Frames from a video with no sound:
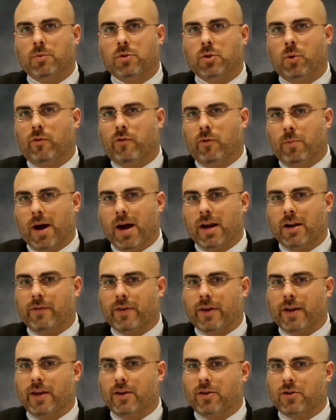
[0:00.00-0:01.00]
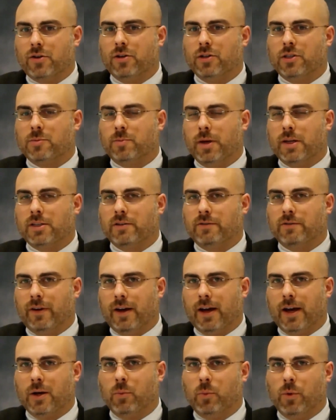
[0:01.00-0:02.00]
So if a modification is
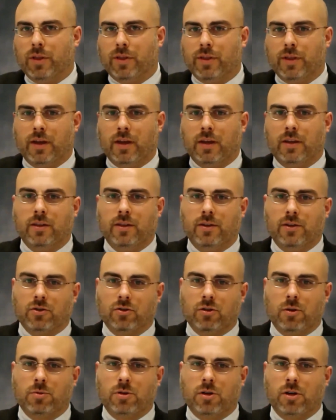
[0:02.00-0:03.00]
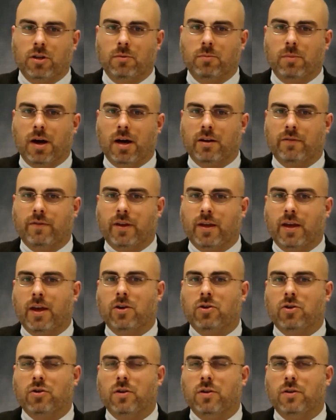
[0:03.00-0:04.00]
specified within the description of the
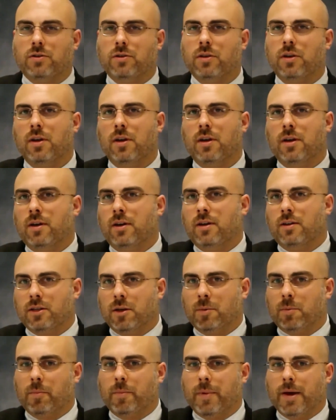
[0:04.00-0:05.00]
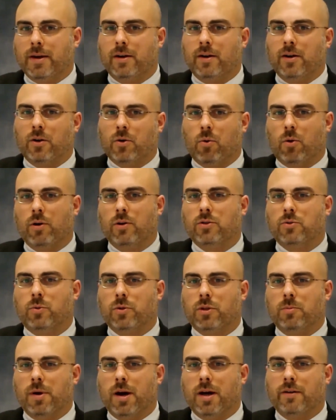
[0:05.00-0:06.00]
modifications, it's implemented in accordance
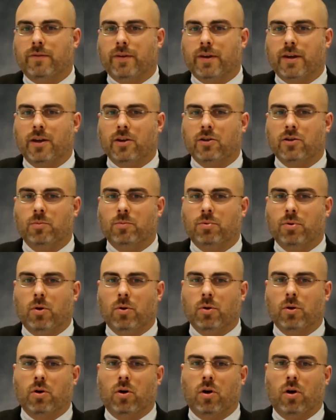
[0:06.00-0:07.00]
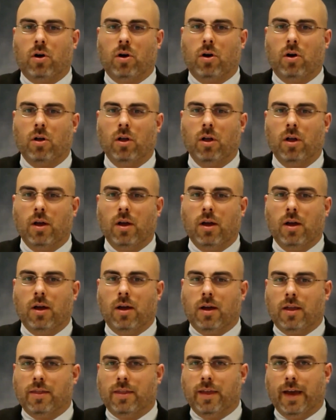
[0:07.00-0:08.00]
with the modification protocol,
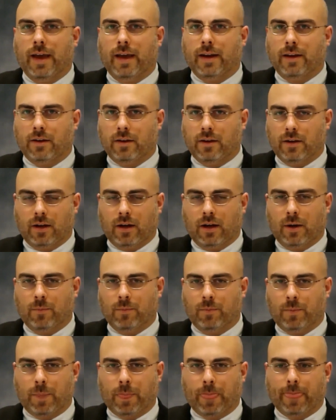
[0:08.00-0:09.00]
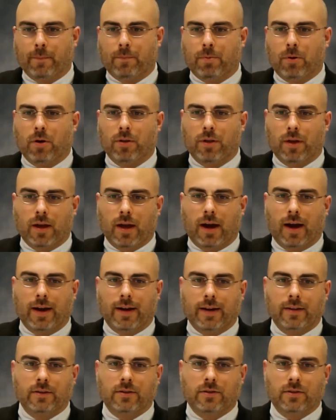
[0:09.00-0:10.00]
then per the
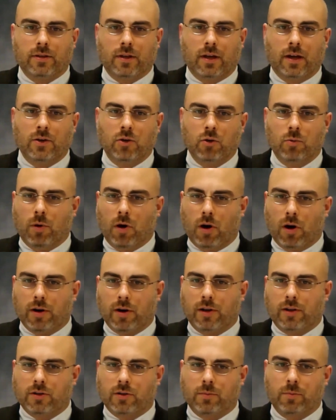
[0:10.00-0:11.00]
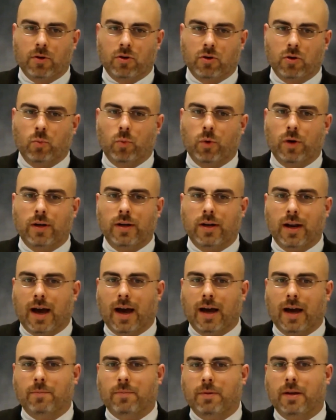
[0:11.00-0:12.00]
guidance, a new marketing submission would
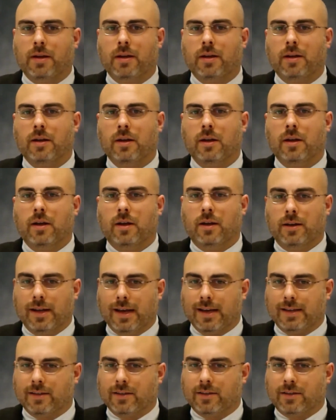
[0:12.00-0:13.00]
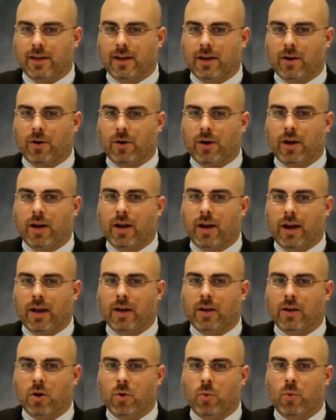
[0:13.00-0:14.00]
not be necessary,
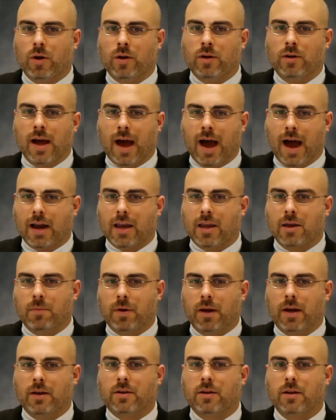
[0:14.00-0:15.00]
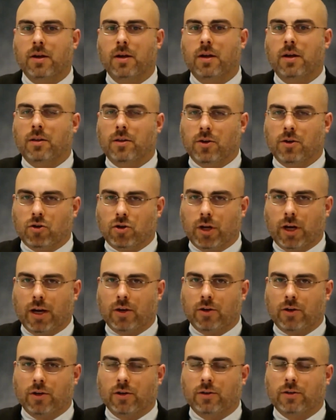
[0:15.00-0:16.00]
and you would document the
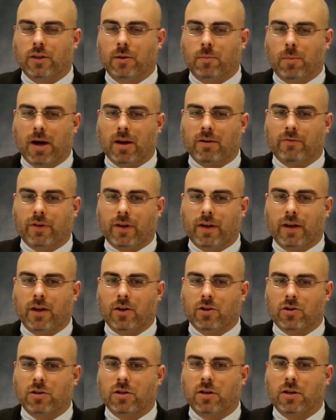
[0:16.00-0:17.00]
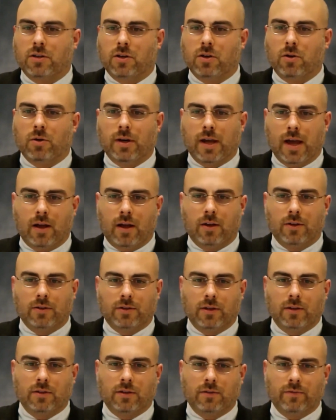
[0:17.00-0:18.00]
changes in the modification and your
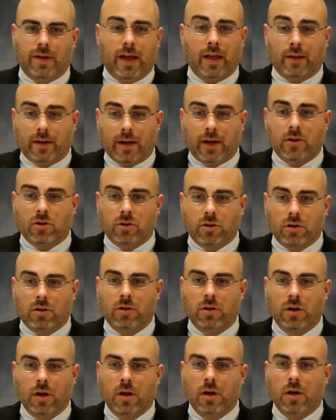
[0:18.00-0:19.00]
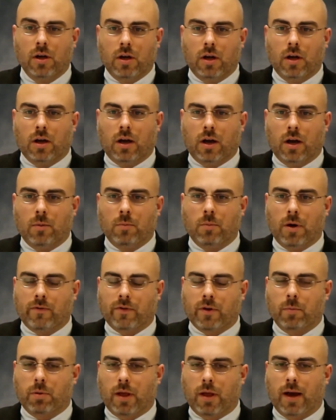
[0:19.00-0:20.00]
analysis and validation
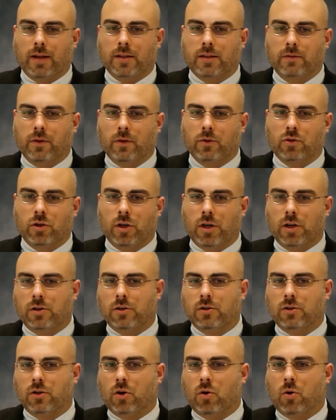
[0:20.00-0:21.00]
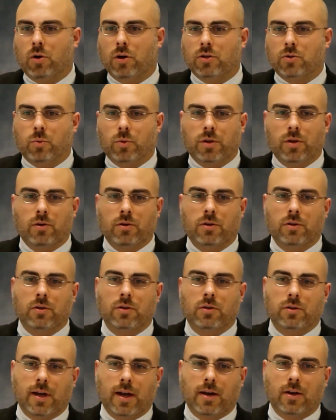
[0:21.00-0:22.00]
of compliance of those changes in accordance with your
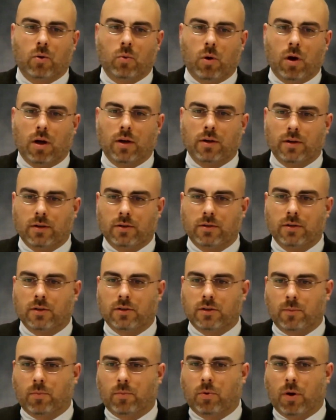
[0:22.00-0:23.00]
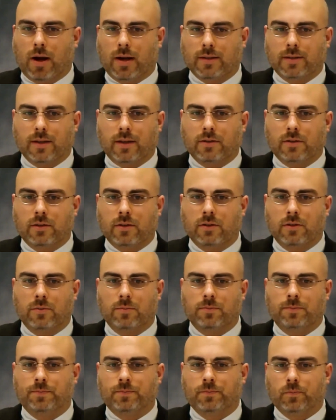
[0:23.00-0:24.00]
standard quality system
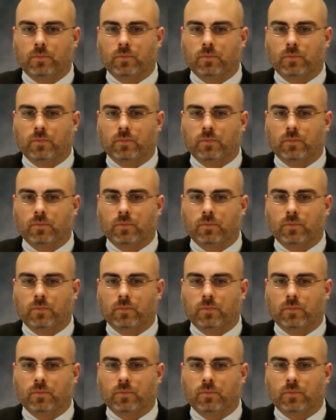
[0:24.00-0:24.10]
processes.